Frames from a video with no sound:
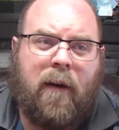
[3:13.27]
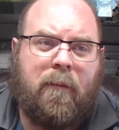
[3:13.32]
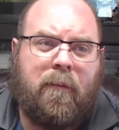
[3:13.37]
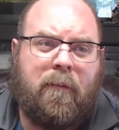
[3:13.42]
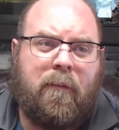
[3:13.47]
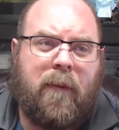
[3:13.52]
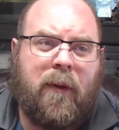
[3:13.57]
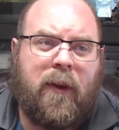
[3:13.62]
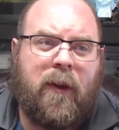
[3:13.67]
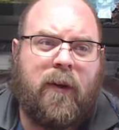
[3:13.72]

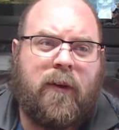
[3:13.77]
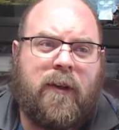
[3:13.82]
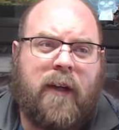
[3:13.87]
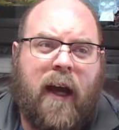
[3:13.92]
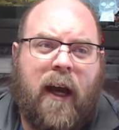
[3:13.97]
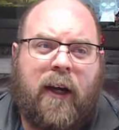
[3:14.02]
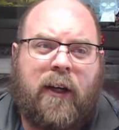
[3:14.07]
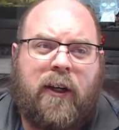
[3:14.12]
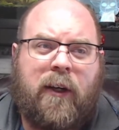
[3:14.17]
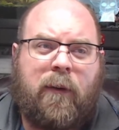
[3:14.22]
but those
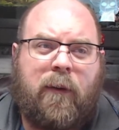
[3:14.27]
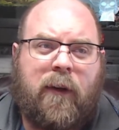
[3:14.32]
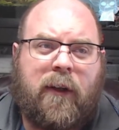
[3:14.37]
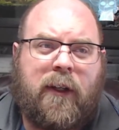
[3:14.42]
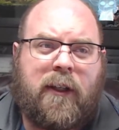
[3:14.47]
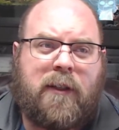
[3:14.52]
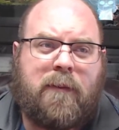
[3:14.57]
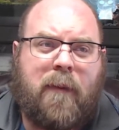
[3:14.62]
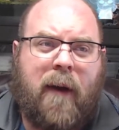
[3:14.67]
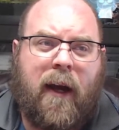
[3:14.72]
actually were
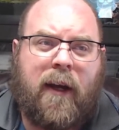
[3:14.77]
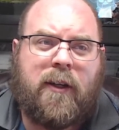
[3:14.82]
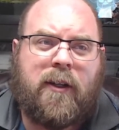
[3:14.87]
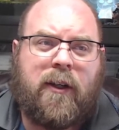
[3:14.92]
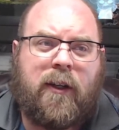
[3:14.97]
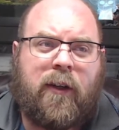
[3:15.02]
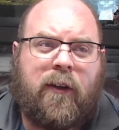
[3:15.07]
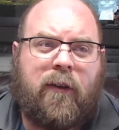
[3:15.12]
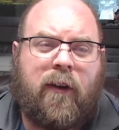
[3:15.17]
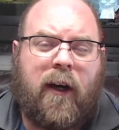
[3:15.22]
dispatched
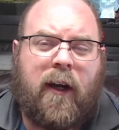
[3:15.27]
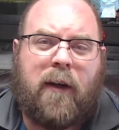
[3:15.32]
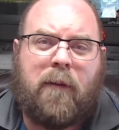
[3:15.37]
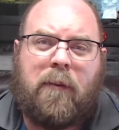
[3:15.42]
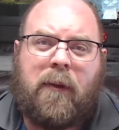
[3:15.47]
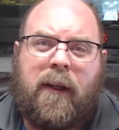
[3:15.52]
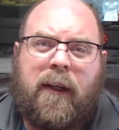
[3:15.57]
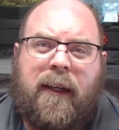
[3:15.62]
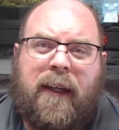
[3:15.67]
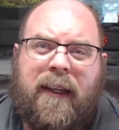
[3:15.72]

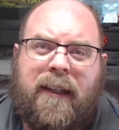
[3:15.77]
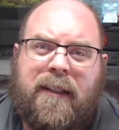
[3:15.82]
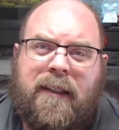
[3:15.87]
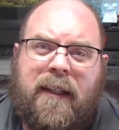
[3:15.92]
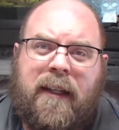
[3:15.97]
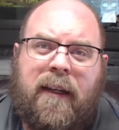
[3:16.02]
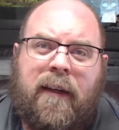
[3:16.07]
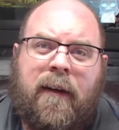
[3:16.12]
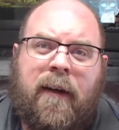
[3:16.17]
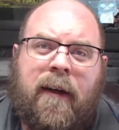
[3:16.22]
incredibly
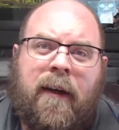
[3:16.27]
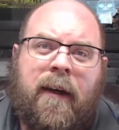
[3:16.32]
easy